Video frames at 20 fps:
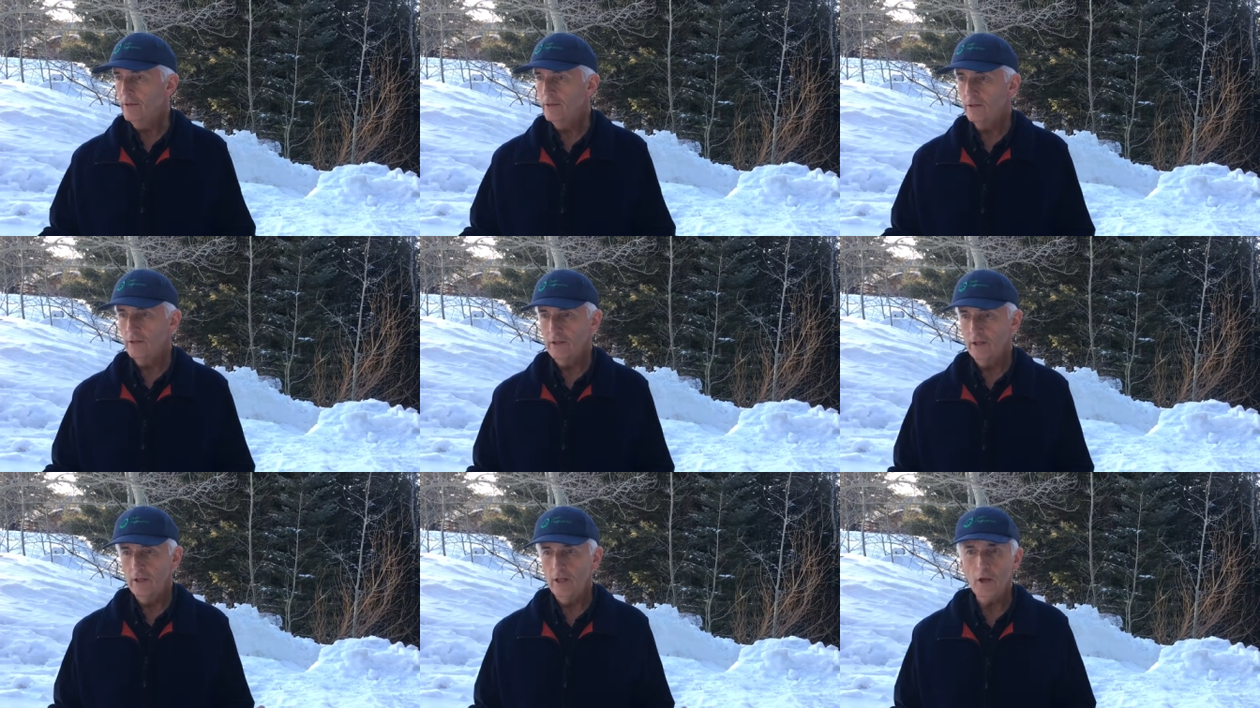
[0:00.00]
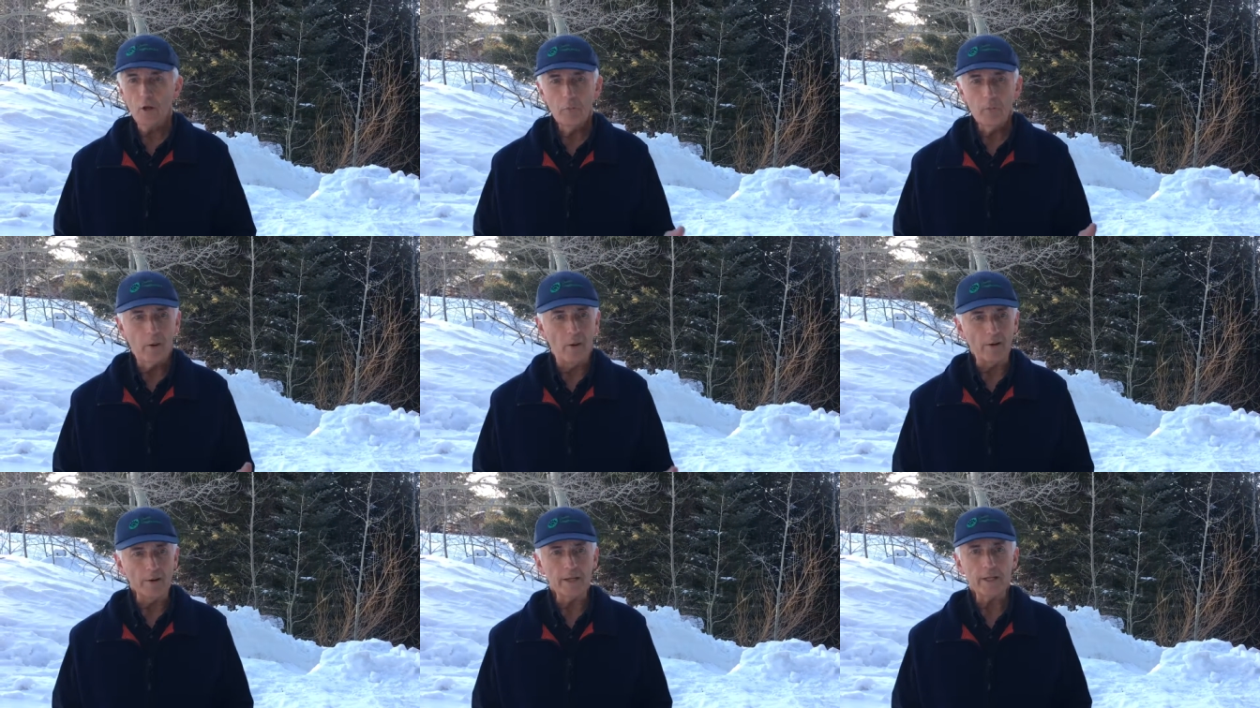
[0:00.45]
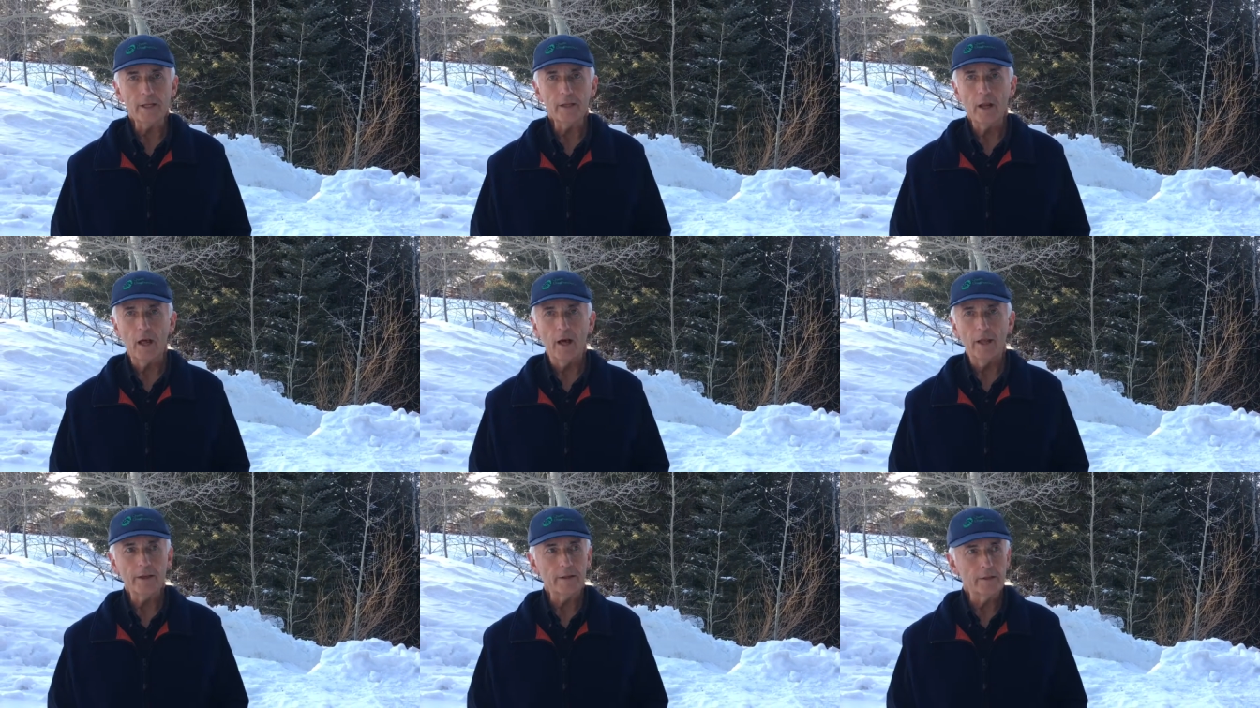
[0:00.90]
to the little parking
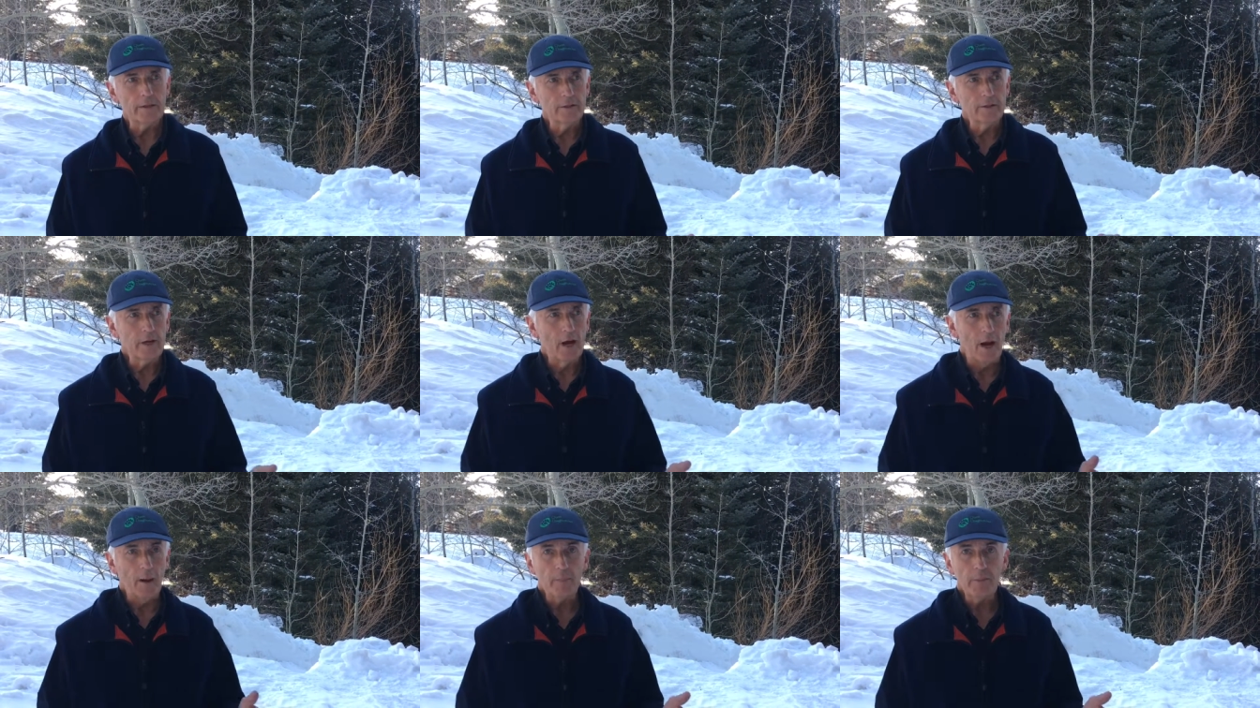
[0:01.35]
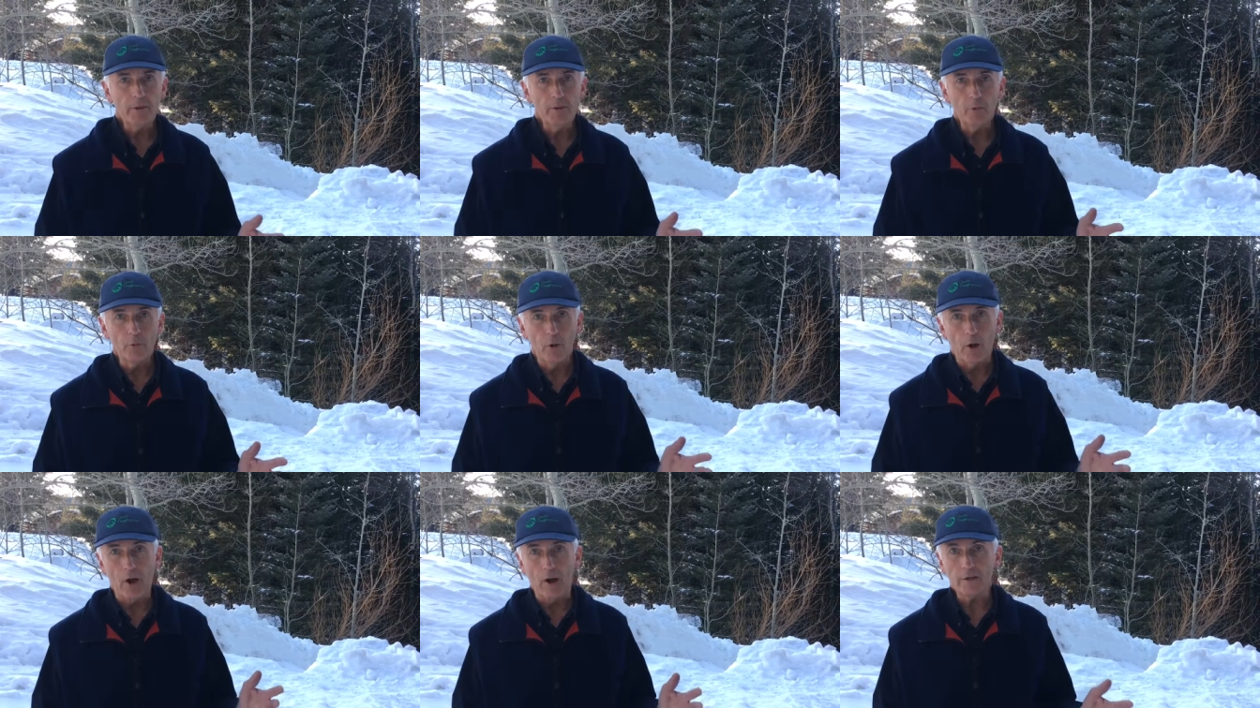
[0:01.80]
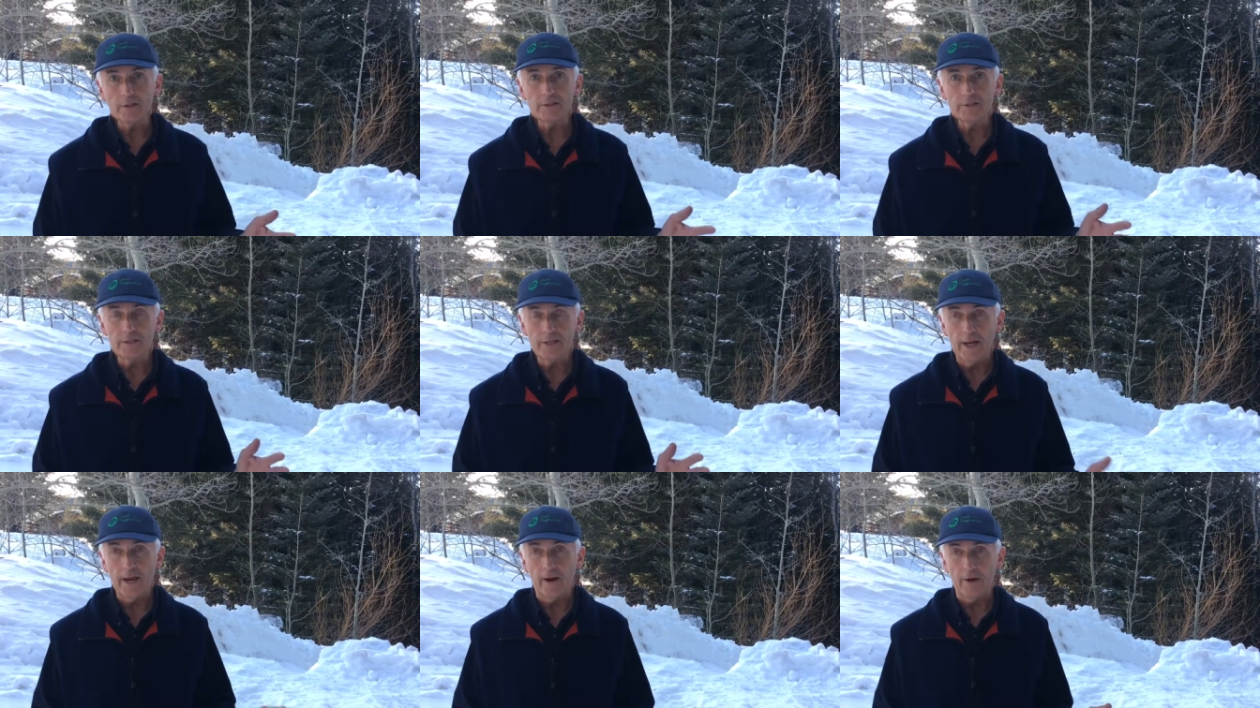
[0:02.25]
lot at the top of the rock
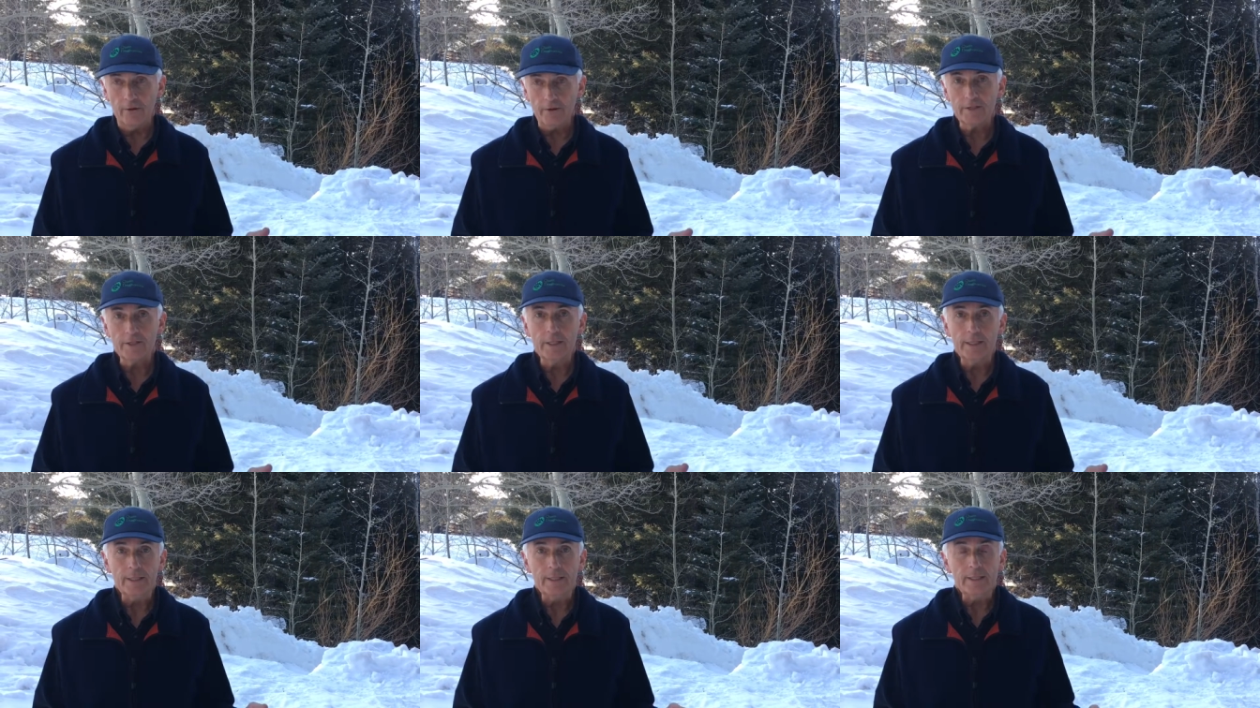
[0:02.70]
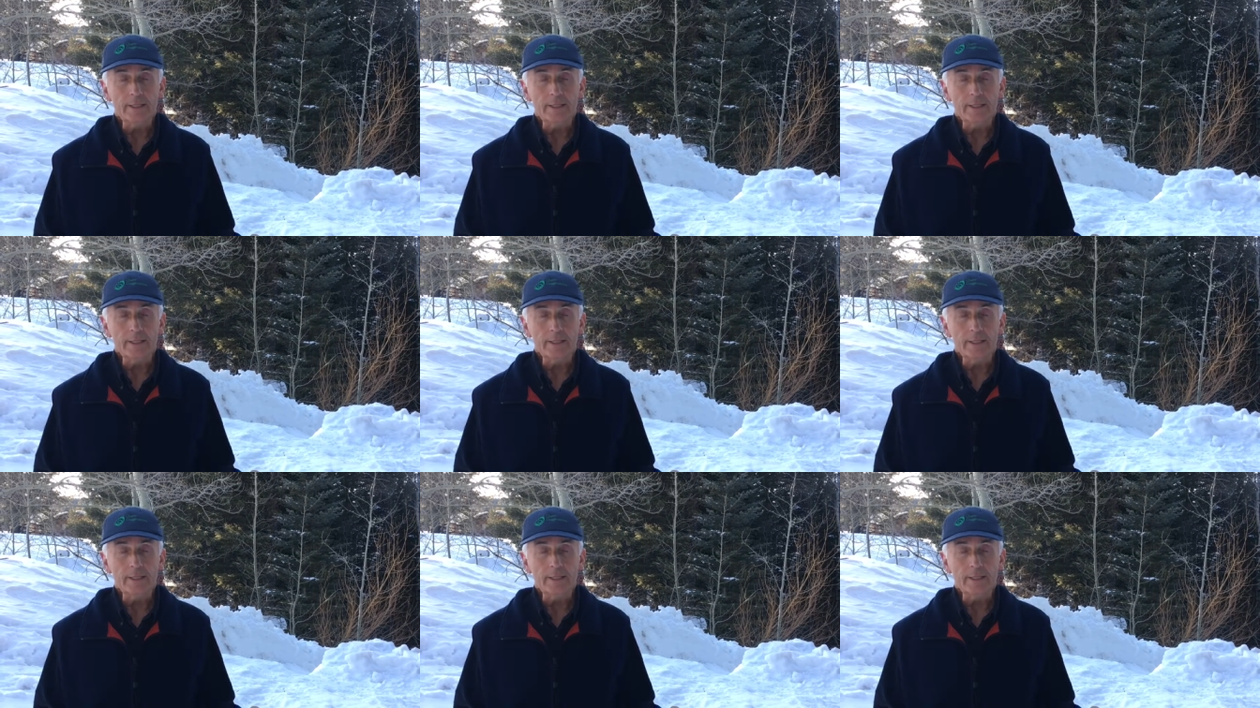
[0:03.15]
stairs.